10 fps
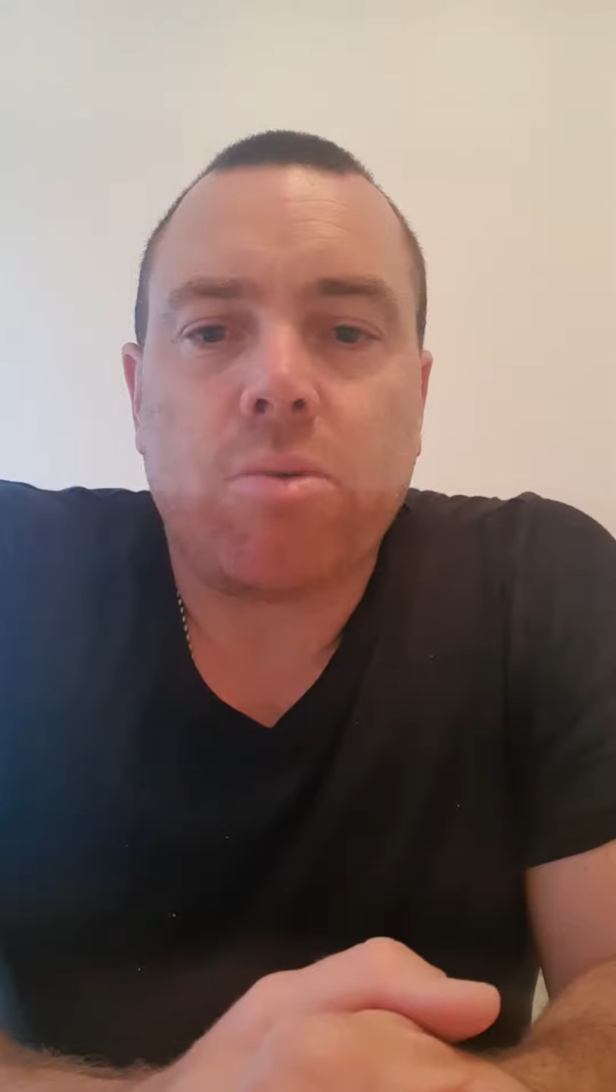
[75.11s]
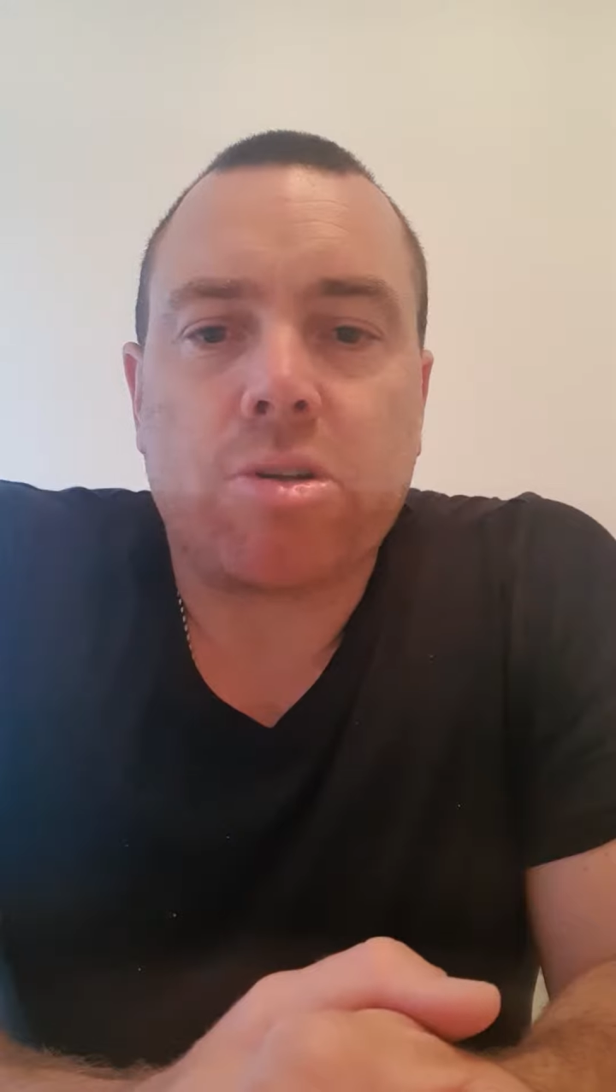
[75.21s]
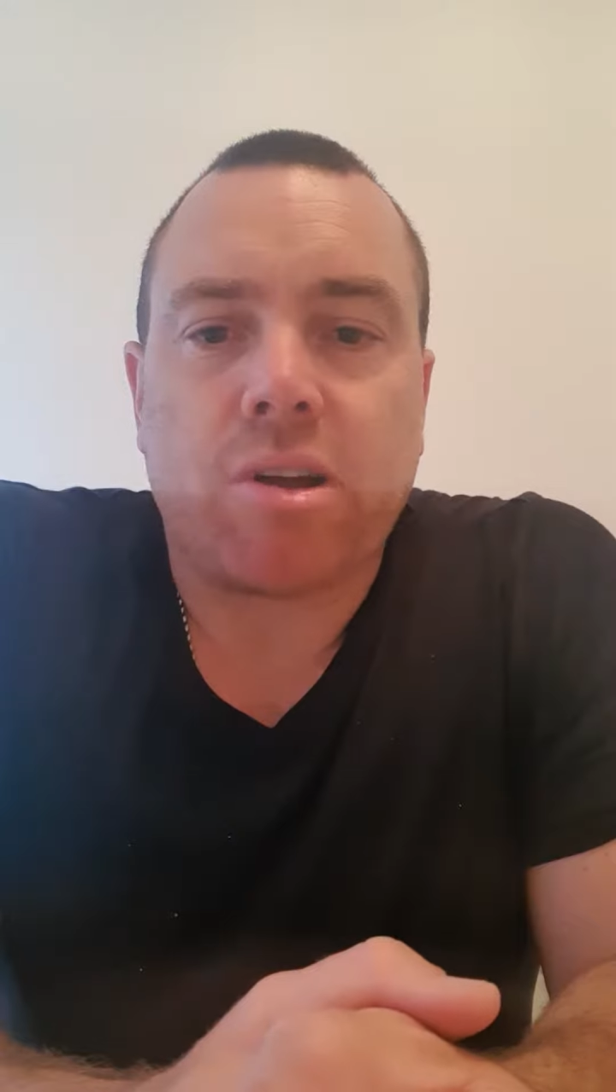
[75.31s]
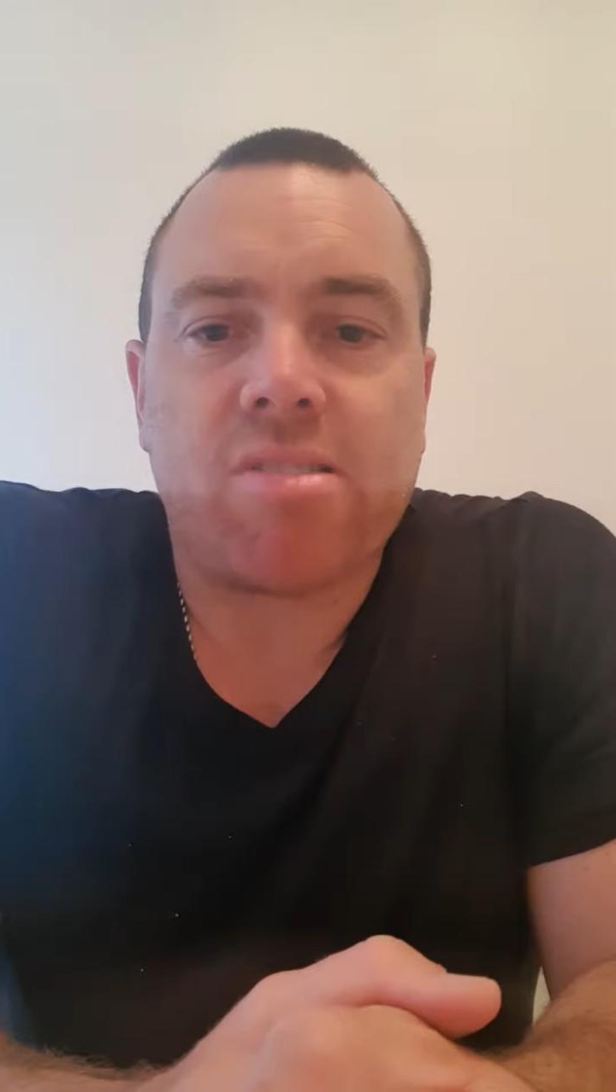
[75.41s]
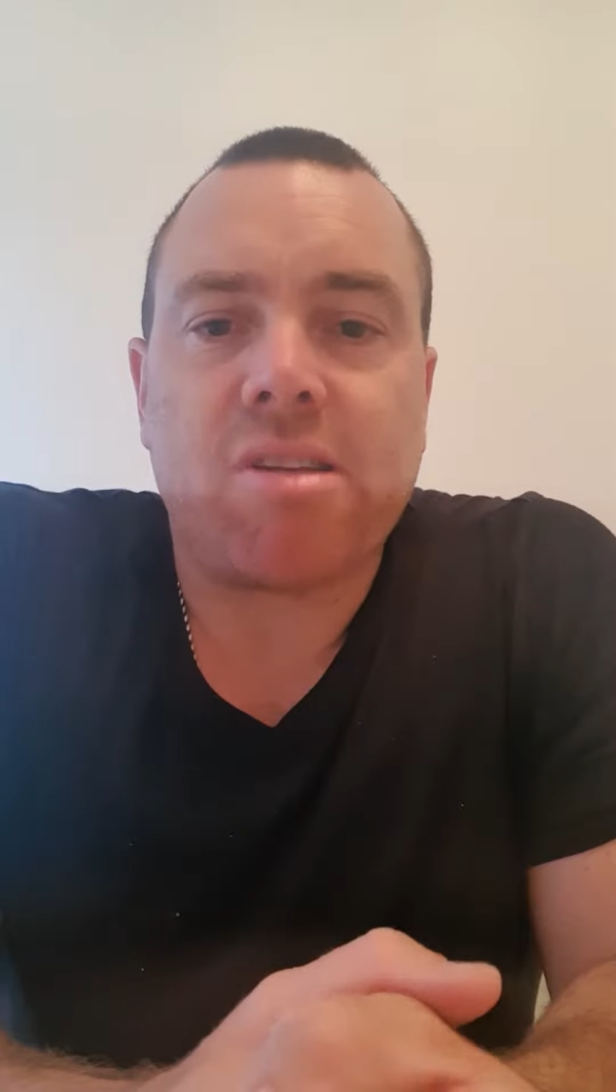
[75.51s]

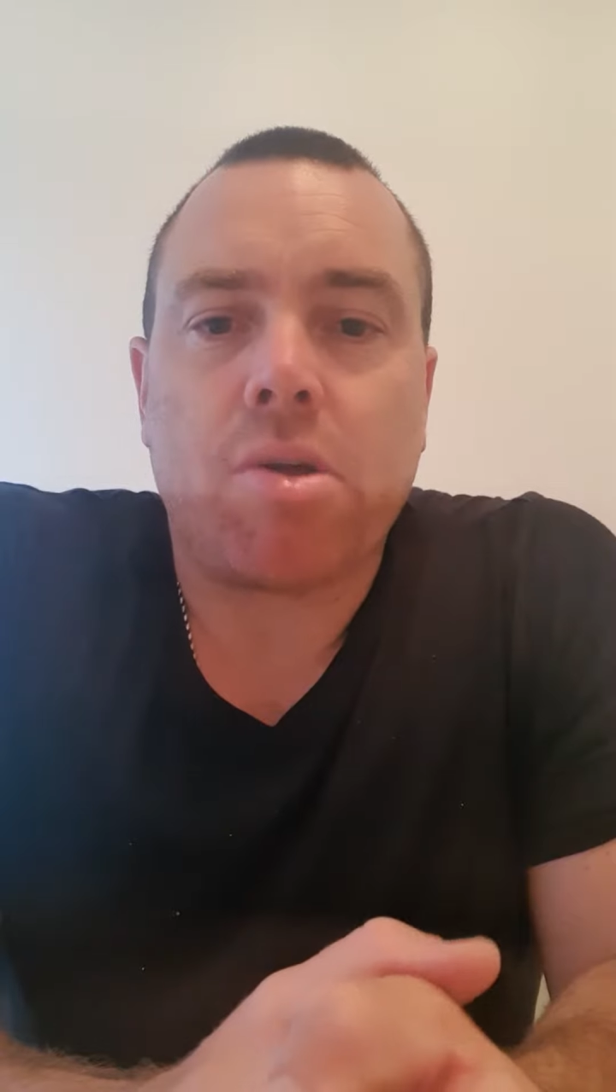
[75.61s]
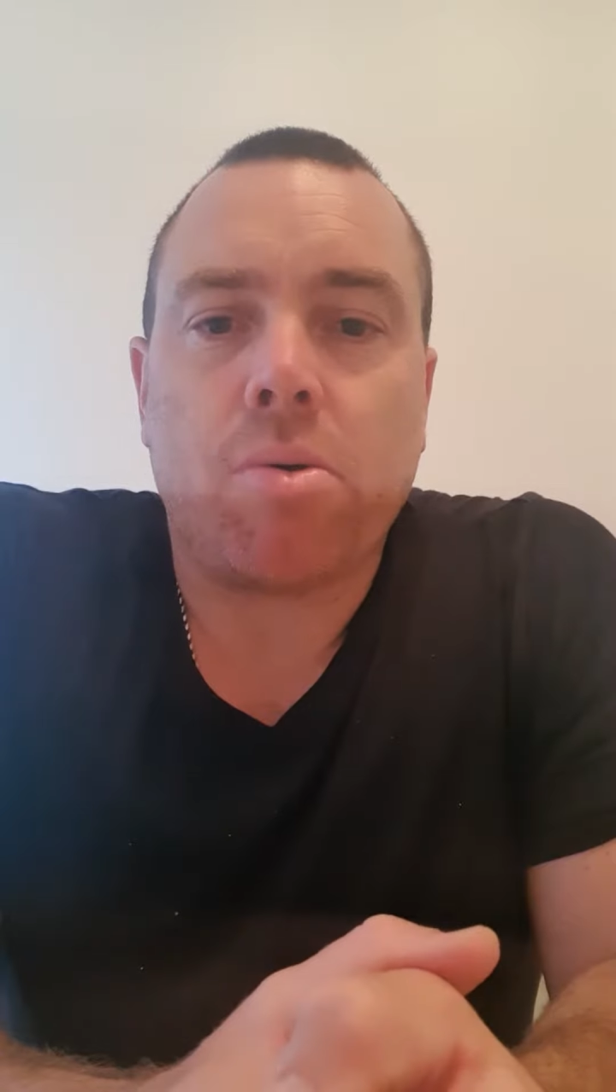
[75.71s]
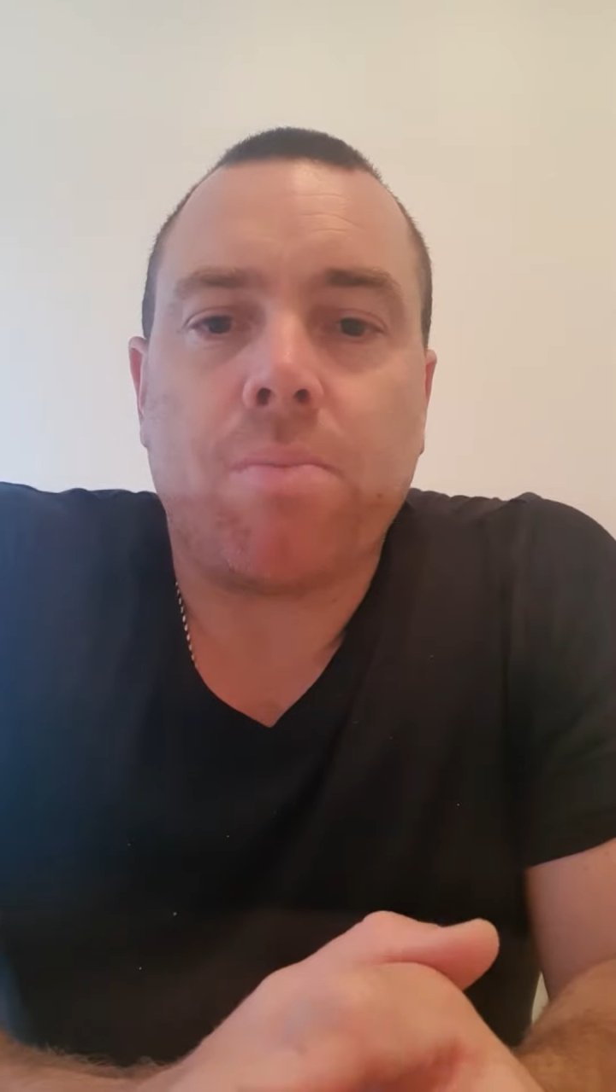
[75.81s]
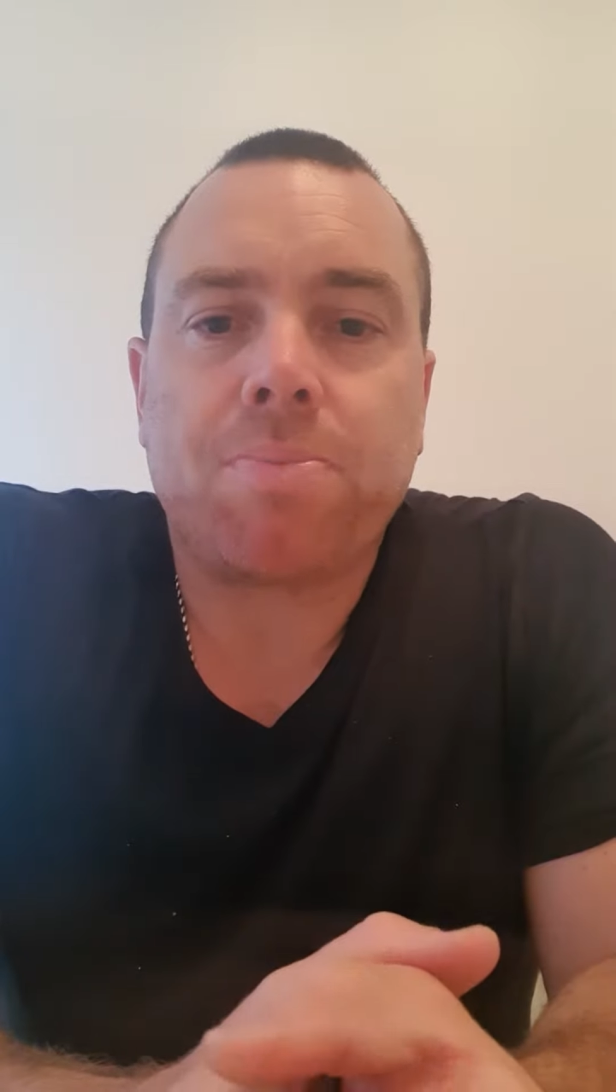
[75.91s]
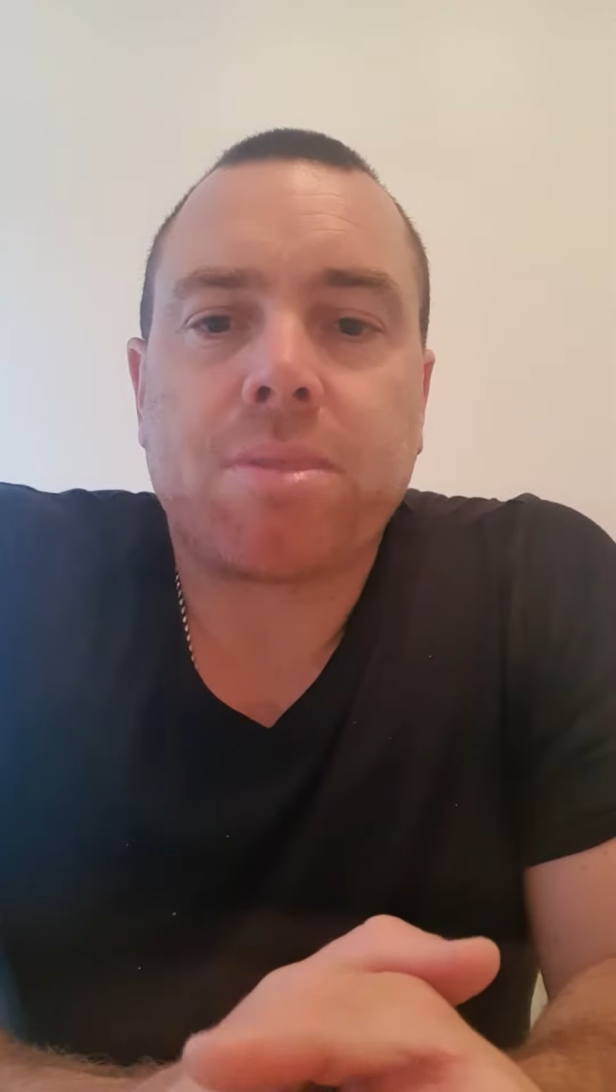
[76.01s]
which I settle